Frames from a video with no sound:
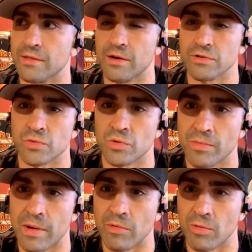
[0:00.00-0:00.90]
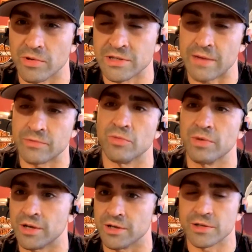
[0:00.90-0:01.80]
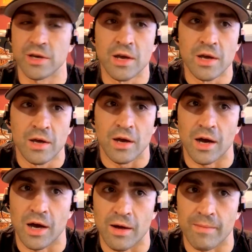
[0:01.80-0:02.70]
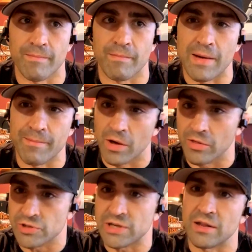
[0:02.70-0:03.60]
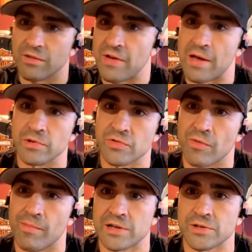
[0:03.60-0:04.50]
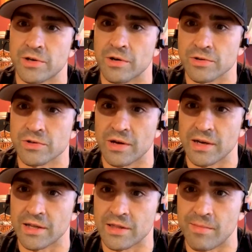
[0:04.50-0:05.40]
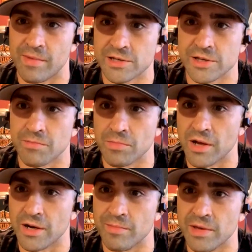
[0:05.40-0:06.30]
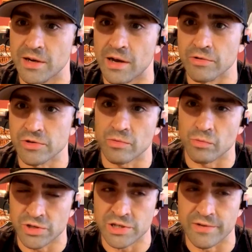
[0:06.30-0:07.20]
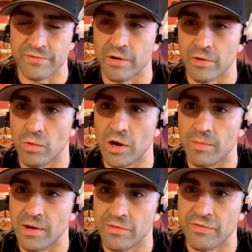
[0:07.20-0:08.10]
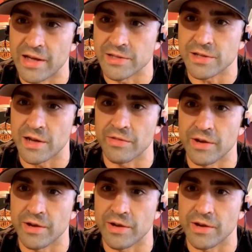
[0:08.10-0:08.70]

that was a real memorable time too, because, my mother's side of the family is from Mexico. So I got that Mexican blood in me, and I was received very well by the fans down